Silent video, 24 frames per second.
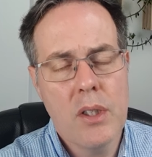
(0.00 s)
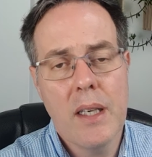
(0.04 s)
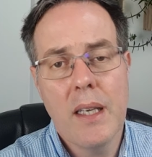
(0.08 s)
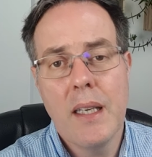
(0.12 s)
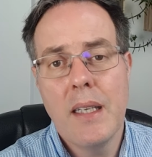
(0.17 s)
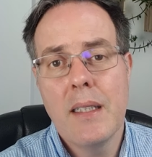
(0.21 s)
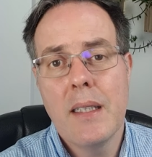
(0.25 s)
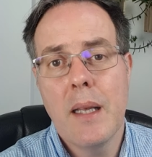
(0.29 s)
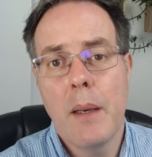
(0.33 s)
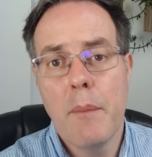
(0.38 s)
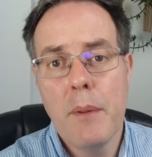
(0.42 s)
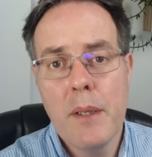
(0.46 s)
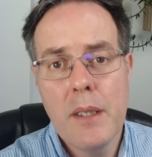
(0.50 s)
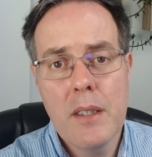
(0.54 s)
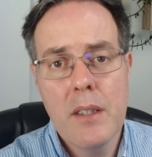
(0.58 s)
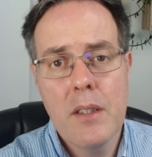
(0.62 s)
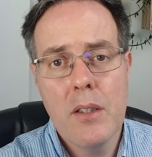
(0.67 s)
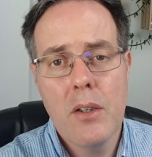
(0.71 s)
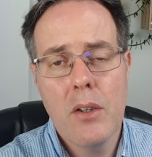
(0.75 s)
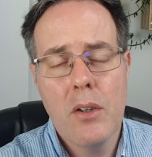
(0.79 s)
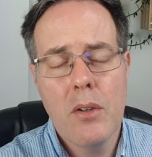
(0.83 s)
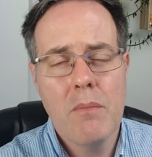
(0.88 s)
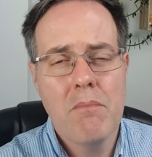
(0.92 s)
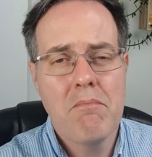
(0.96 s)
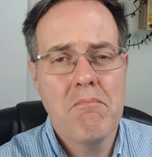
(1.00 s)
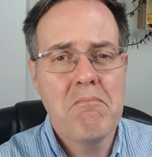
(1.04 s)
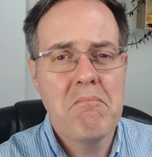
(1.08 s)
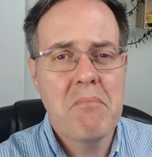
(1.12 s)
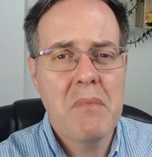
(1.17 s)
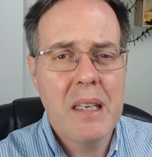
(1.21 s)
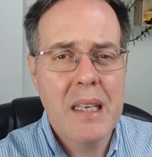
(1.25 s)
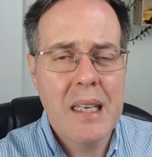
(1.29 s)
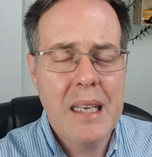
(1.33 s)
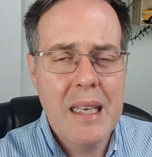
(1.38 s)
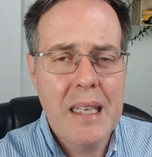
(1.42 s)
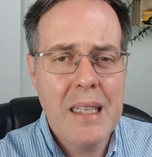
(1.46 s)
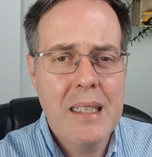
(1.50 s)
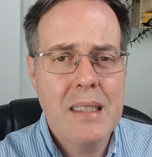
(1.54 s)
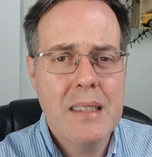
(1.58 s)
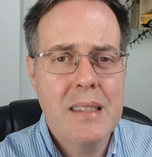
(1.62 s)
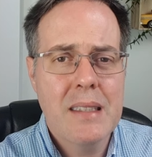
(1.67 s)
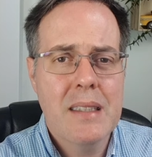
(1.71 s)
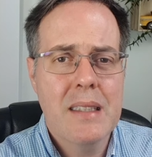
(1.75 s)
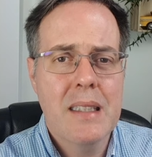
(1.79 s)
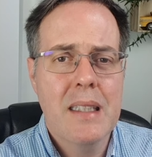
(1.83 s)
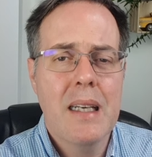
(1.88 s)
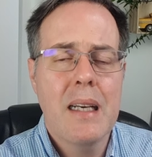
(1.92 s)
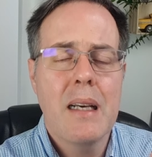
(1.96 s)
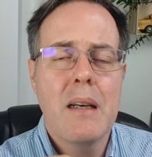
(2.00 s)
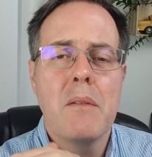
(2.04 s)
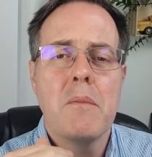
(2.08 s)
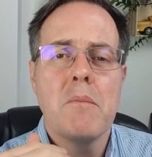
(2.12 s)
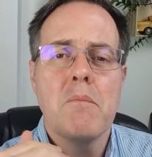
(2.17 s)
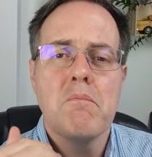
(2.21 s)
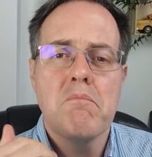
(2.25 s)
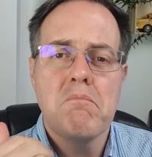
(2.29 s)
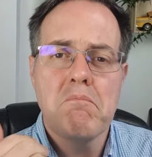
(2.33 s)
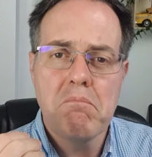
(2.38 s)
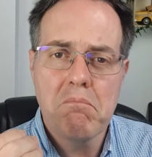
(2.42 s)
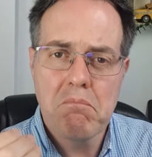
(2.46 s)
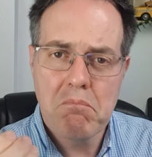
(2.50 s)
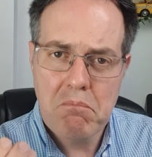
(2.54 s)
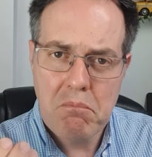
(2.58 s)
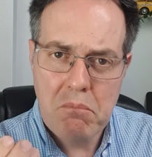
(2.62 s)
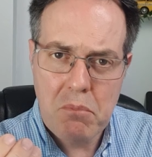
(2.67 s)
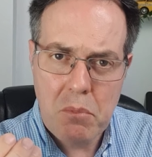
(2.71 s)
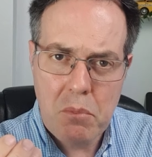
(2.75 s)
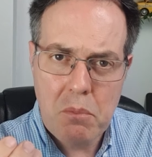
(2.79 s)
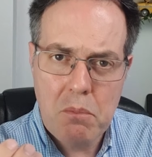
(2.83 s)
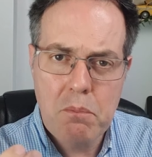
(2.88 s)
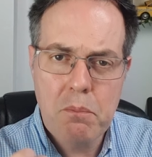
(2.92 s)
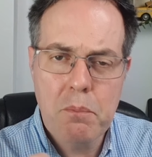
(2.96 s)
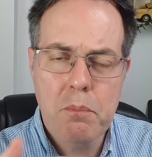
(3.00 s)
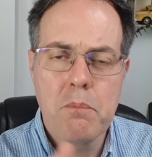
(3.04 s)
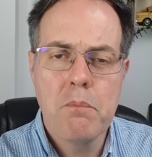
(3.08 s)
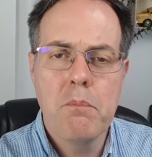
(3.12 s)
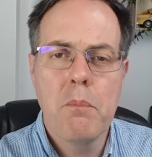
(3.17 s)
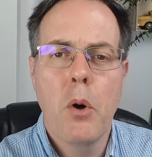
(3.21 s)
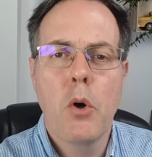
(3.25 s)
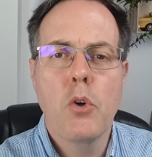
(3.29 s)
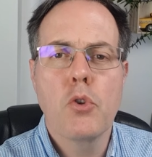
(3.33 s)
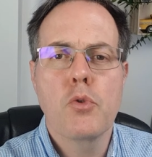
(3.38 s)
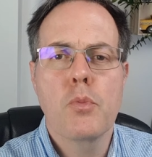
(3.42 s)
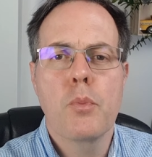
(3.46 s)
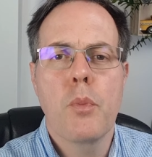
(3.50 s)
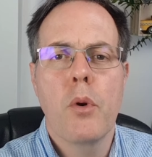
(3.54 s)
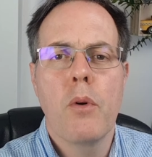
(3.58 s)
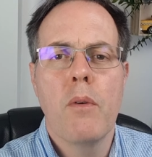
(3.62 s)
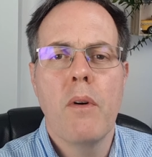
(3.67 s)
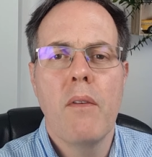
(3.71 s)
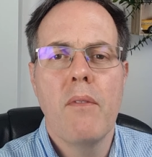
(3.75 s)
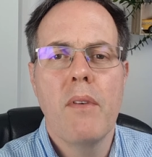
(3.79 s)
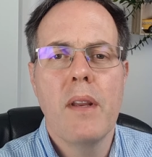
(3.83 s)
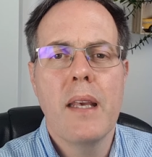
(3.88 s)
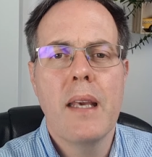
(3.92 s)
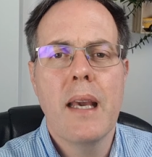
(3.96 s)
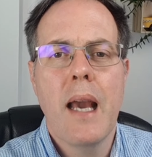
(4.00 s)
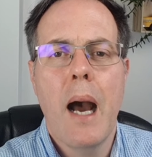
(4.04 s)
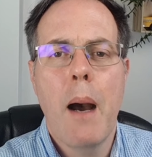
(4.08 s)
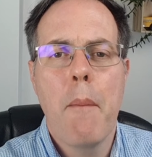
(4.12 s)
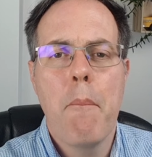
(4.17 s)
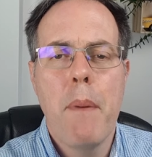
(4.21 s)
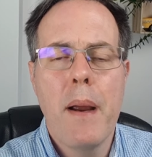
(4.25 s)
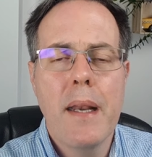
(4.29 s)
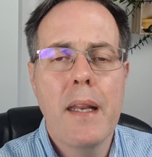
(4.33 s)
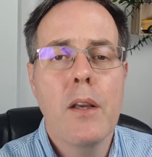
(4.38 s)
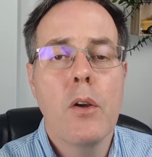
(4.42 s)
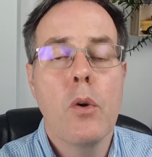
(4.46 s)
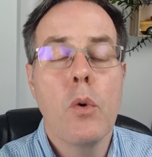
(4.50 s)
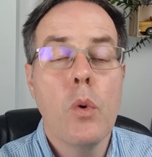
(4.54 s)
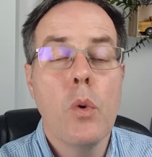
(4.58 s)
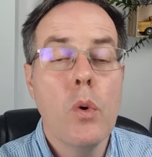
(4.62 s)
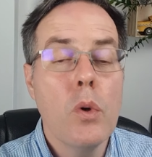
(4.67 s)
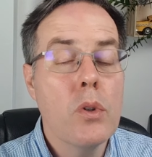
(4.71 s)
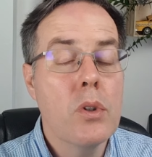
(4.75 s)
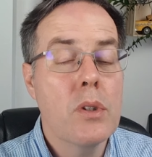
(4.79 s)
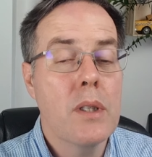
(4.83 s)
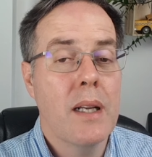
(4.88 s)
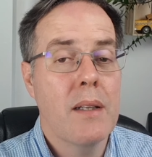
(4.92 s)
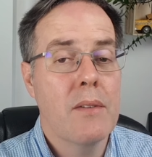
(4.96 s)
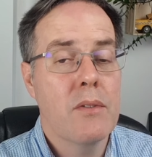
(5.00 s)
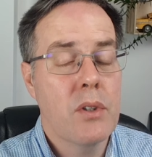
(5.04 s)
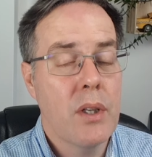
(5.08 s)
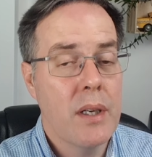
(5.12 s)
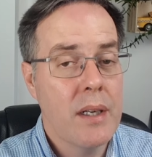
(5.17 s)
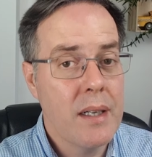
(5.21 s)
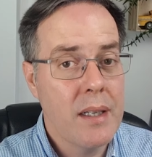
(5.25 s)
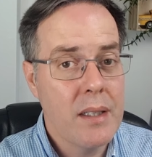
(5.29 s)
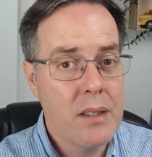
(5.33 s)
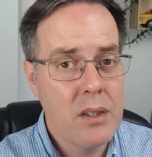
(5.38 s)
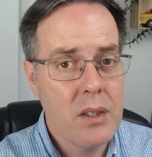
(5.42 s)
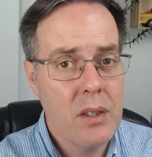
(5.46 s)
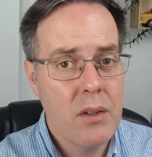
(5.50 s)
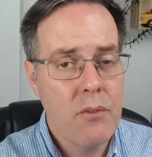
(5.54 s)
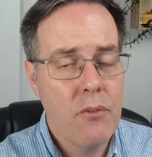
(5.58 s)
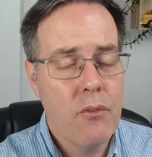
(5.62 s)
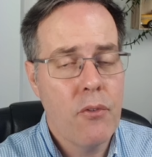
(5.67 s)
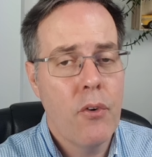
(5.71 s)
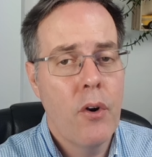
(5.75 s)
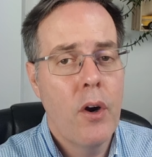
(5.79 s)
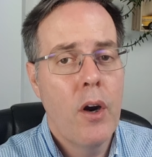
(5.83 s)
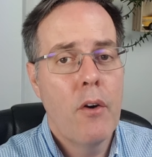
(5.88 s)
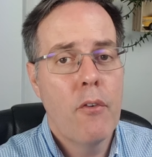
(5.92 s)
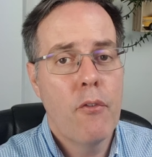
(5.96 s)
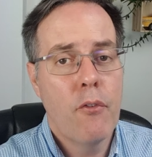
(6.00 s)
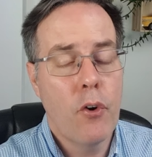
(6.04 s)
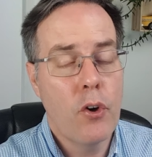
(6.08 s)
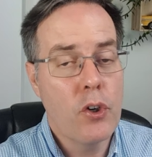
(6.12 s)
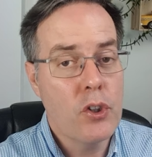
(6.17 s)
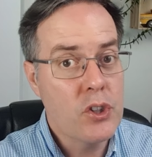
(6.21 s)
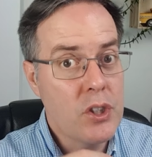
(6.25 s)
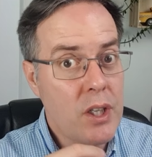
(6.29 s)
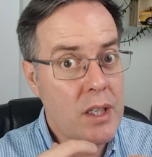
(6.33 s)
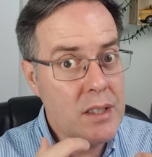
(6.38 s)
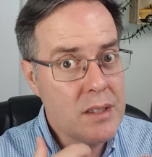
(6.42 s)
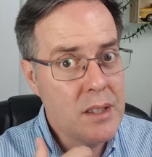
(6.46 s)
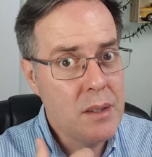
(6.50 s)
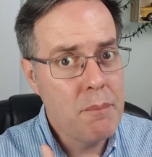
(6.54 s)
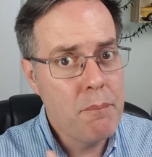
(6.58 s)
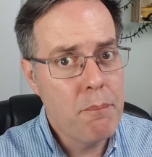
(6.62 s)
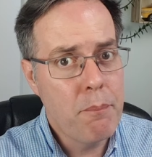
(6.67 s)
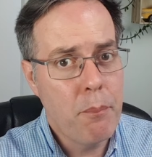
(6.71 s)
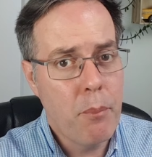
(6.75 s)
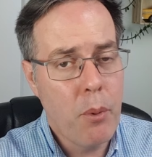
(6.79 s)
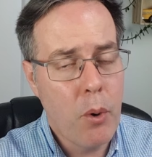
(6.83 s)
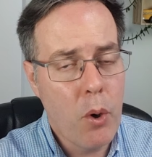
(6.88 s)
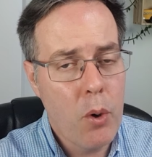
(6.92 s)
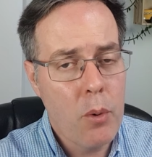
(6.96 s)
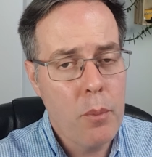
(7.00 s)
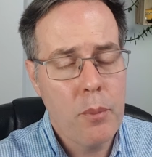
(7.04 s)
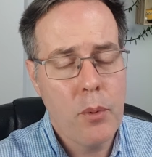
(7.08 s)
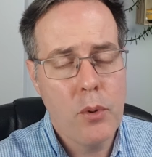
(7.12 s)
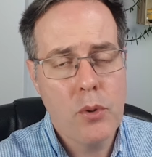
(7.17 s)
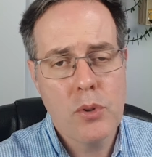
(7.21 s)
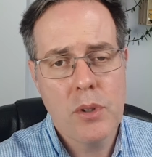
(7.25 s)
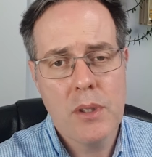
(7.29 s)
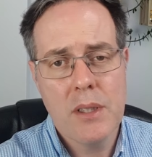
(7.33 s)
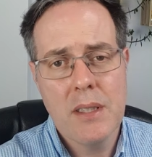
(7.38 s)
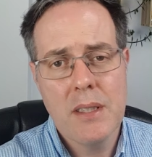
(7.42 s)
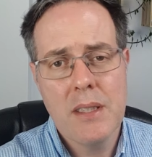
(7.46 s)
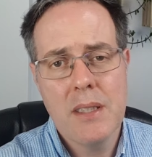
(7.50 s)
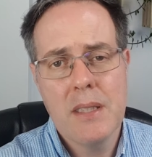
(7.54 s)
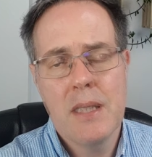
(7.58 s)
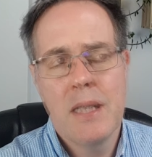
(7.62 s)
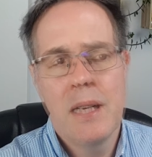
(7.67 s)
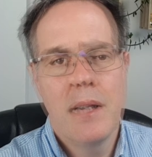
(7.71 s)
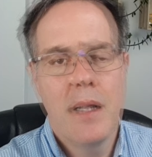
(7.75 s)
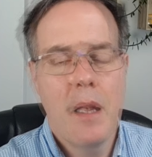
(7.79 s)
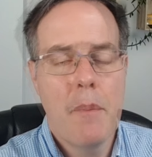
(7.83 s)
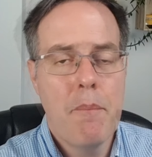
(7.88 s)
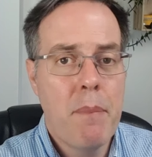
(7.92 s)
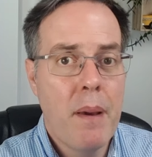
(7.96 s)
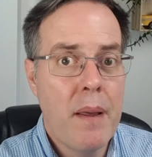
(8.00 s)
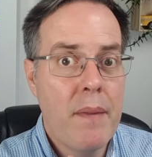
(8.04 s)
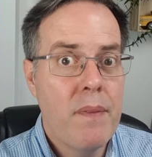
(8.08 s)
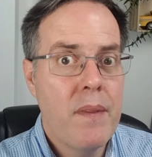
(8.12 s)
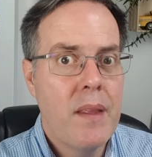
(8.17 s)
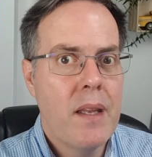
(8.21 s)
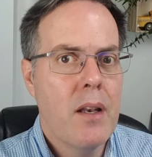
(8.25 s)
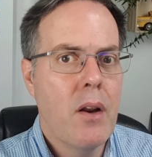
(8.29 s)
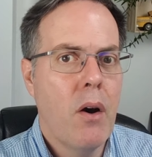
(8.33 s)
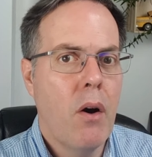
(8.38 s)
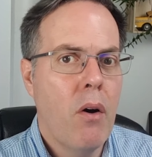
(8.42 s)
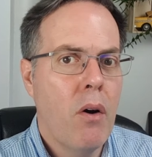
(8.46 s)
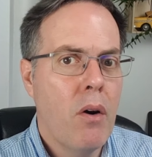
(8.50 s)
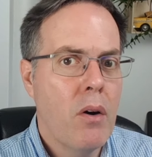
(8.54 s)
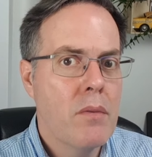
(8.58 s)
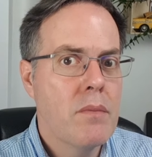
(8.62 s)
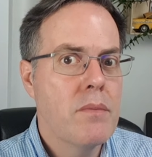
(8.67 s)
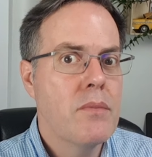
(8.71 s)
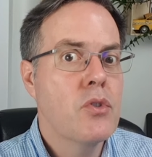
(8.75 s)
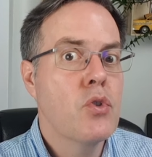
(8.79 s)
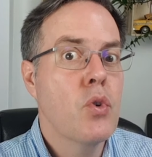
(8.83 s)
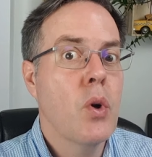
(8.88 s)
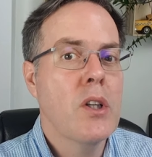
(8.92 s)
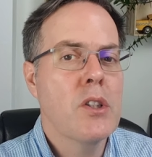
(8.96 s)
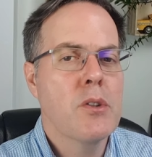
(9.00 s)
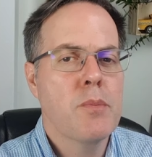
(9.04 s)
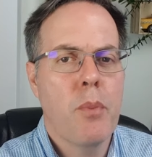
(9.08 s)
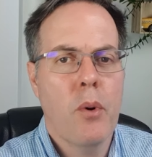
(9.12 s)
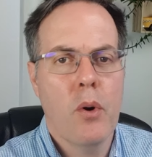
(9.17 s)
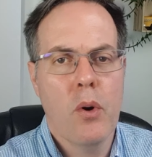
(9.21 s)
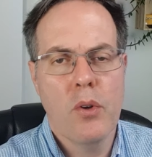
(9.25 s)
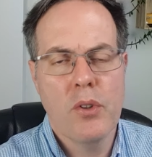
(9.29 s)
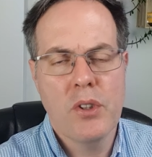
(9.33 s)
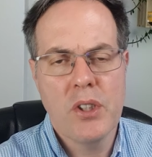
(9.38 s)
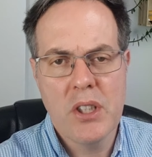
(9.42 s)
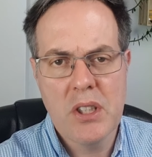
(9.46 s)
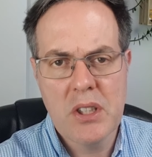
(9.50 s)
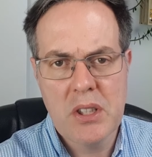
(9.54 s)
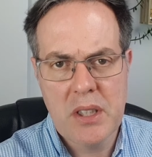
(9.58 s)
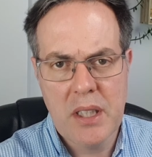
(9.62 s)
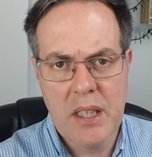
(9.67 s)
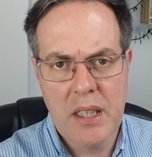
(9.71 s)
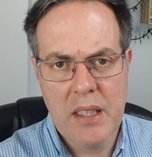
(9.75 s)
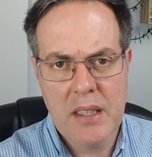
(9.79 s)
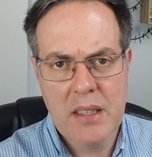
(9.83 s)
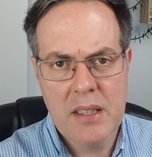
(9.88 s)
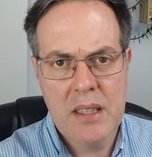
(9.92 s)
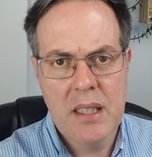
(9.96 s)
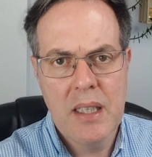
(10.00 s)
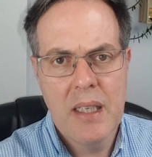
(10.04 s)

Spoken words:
in the video, it's most probably a very good alternative for certain purposes depending on transport logistics,